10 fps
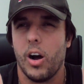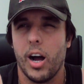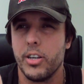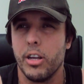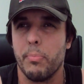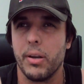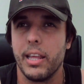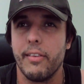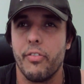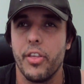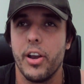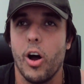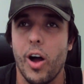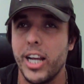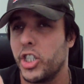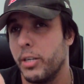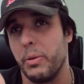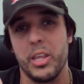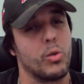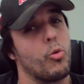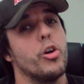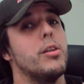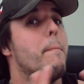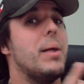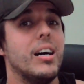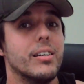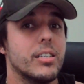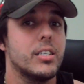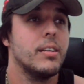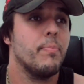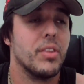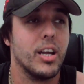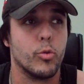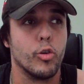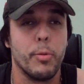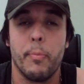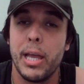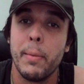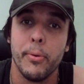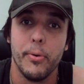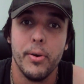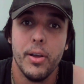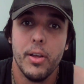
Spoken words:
I don't believe that I should be thrown amongst a group of people